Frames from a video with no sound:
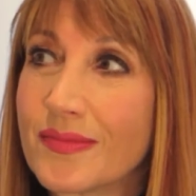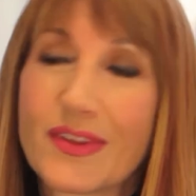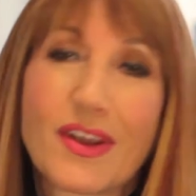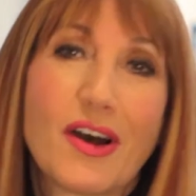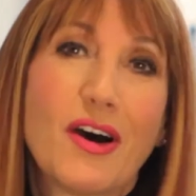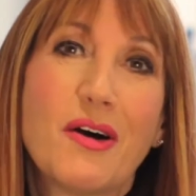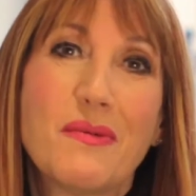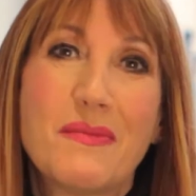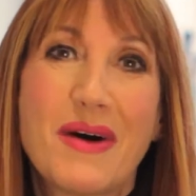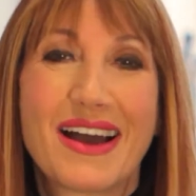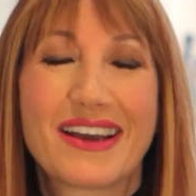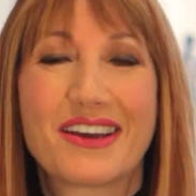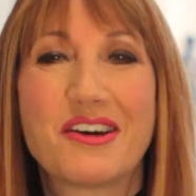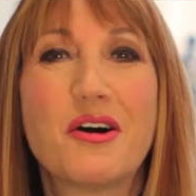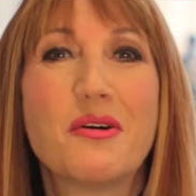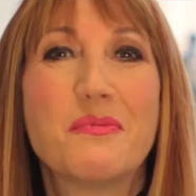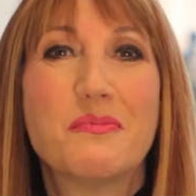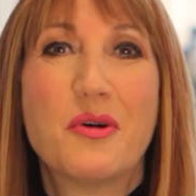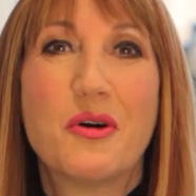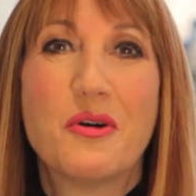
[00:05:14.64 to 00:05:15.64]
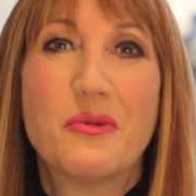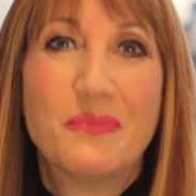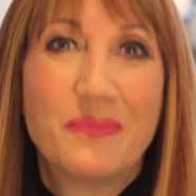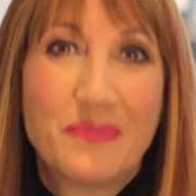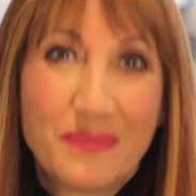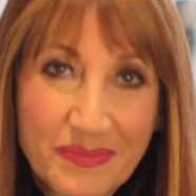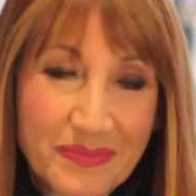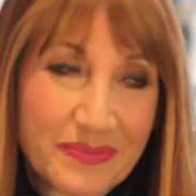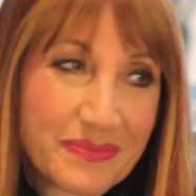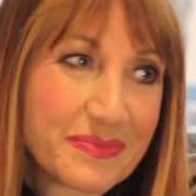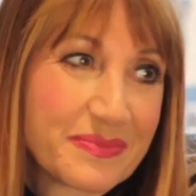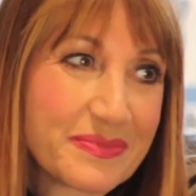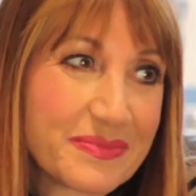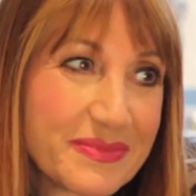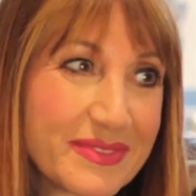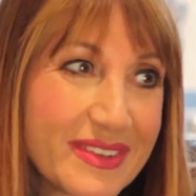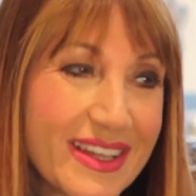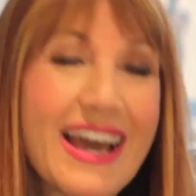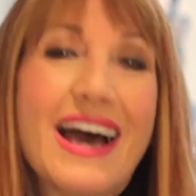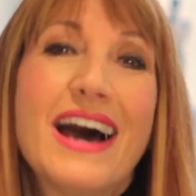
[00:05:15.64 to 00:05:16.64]
oh my God, Mum,
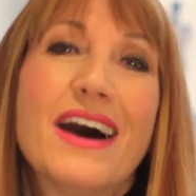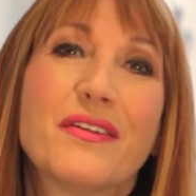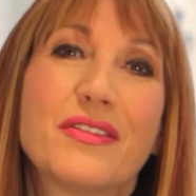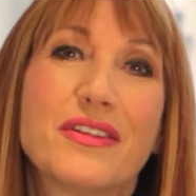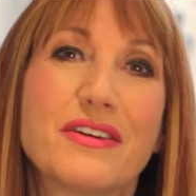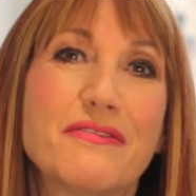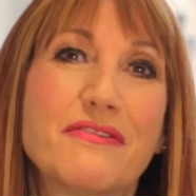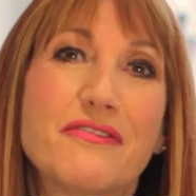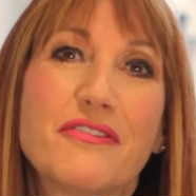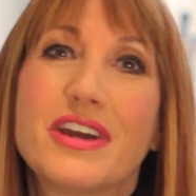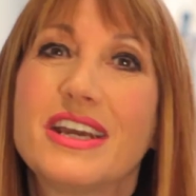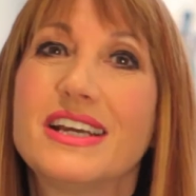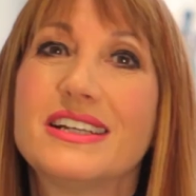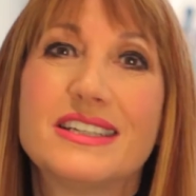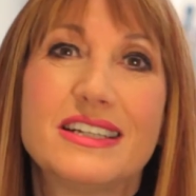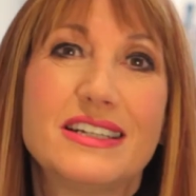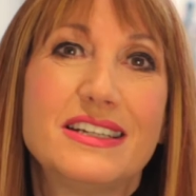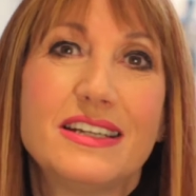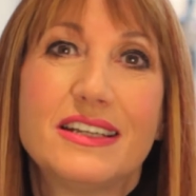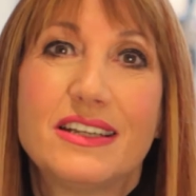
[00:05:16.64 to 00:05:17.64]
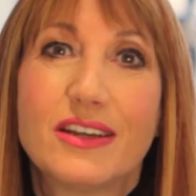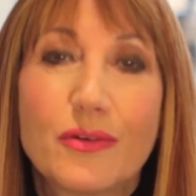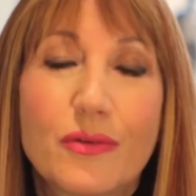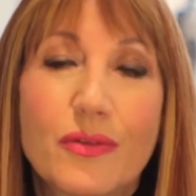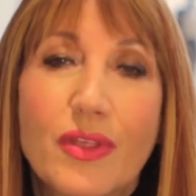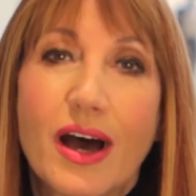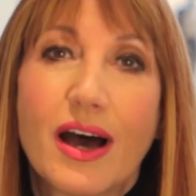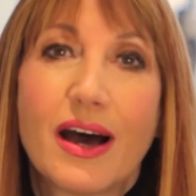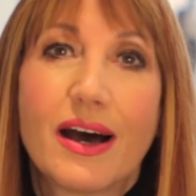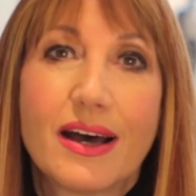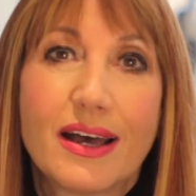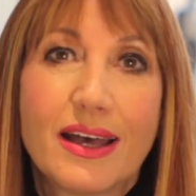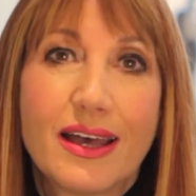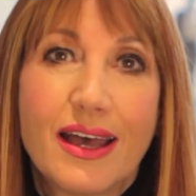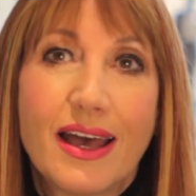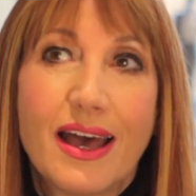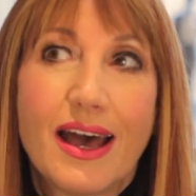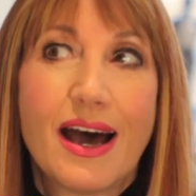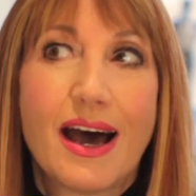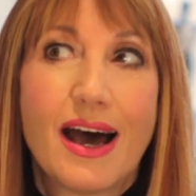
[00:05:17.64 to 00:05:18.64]
how the freak did you do that?
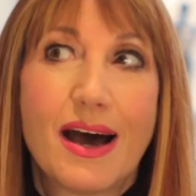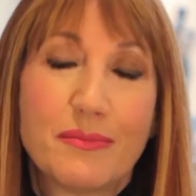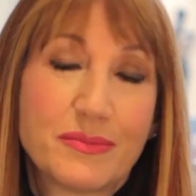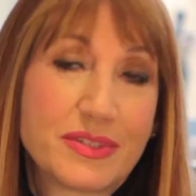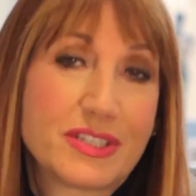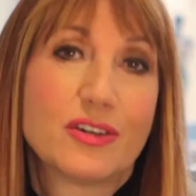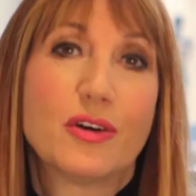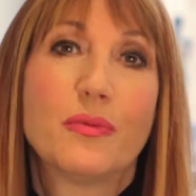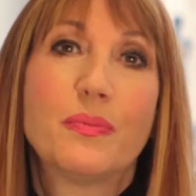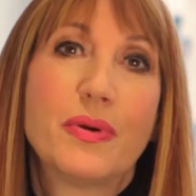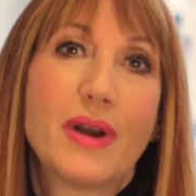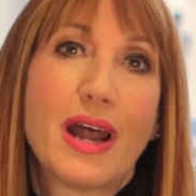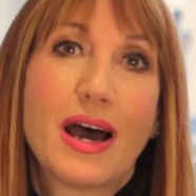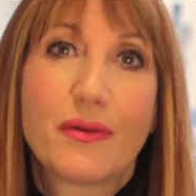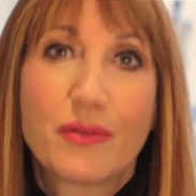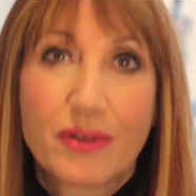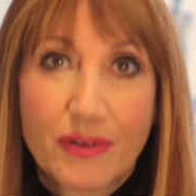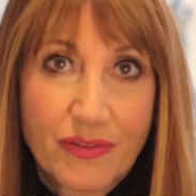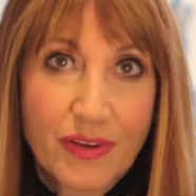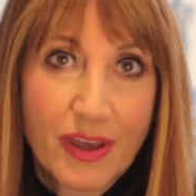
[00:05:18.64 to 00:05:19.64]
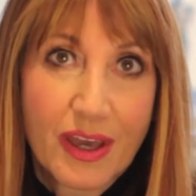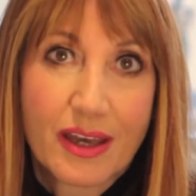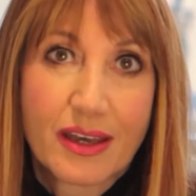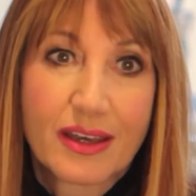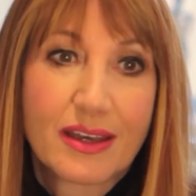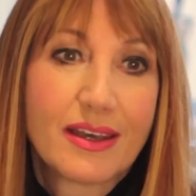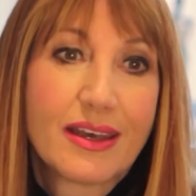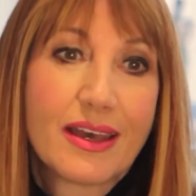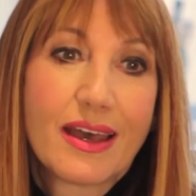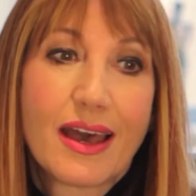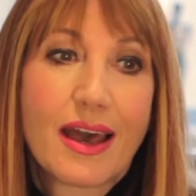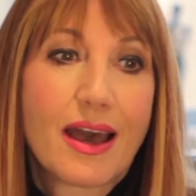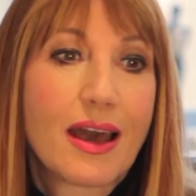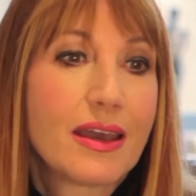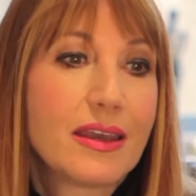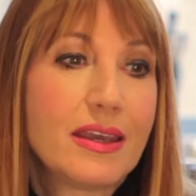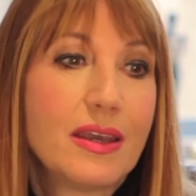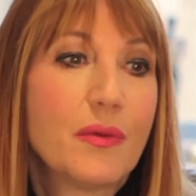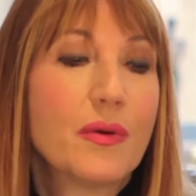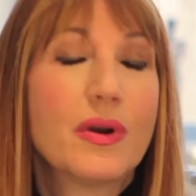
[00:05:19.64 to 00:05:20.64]
I'm so proud of you.
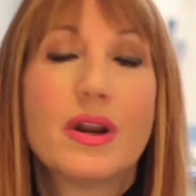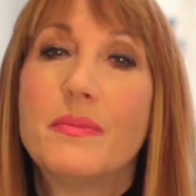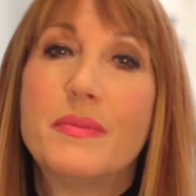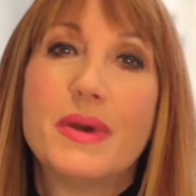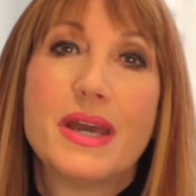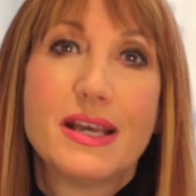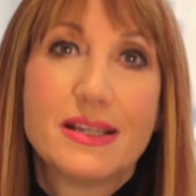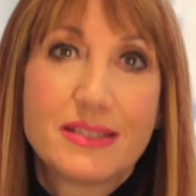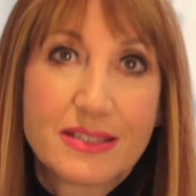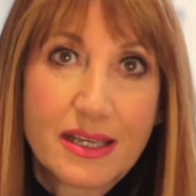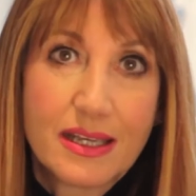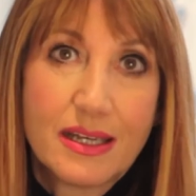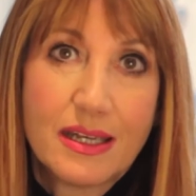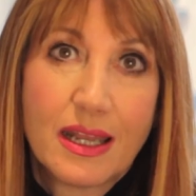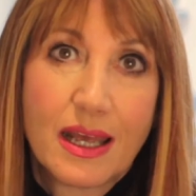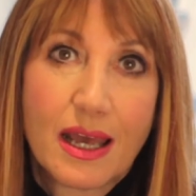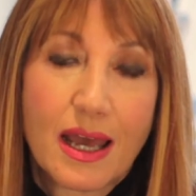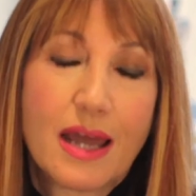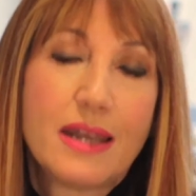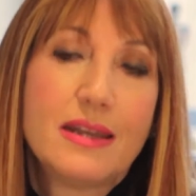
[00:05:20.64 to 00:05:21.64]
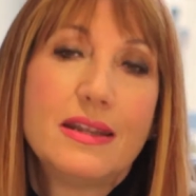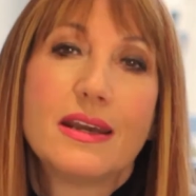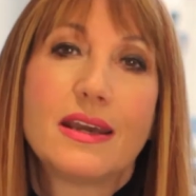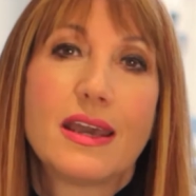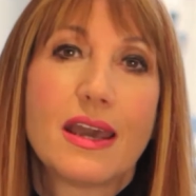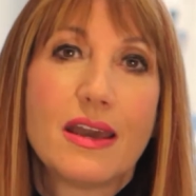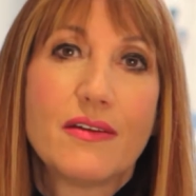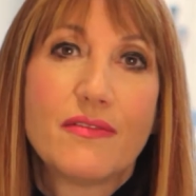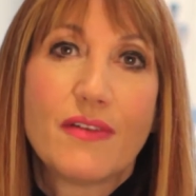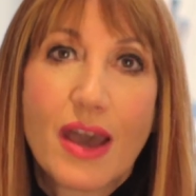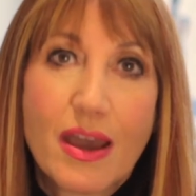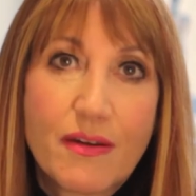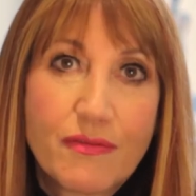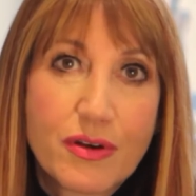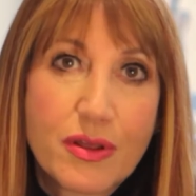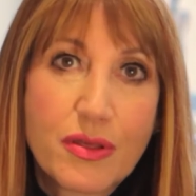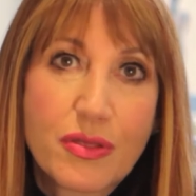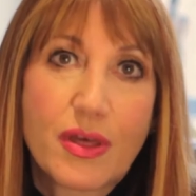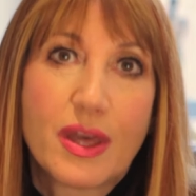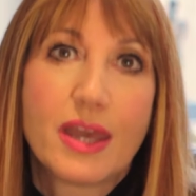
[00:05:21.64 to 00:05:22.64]
You were amazing and you gave
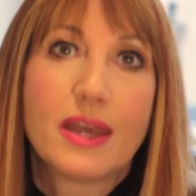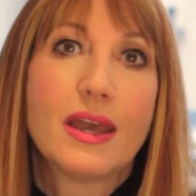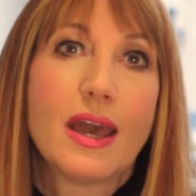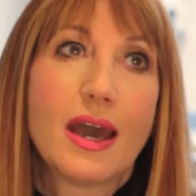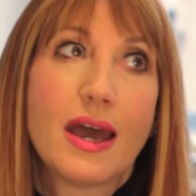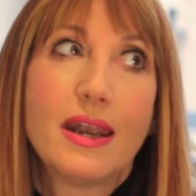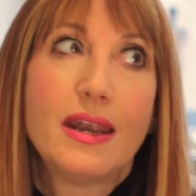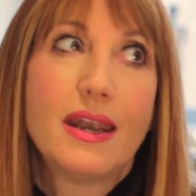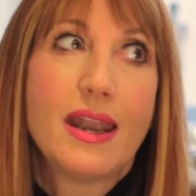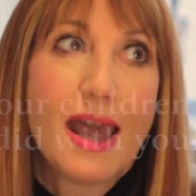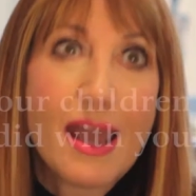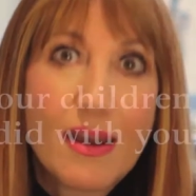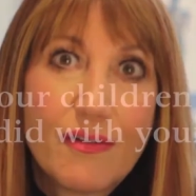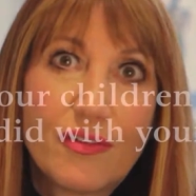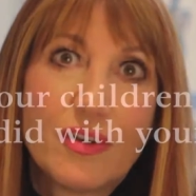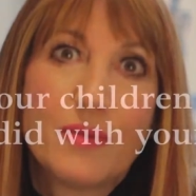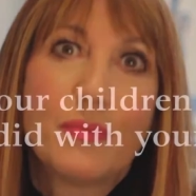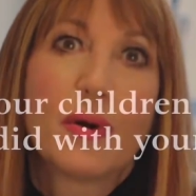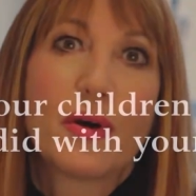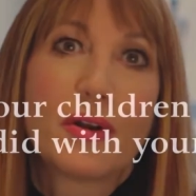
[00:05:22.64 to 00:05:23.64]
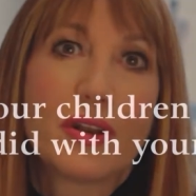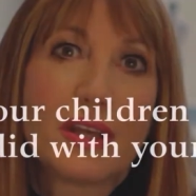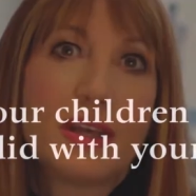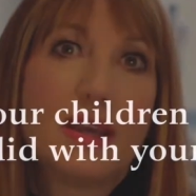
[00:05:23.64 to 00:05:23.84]
everything and everybody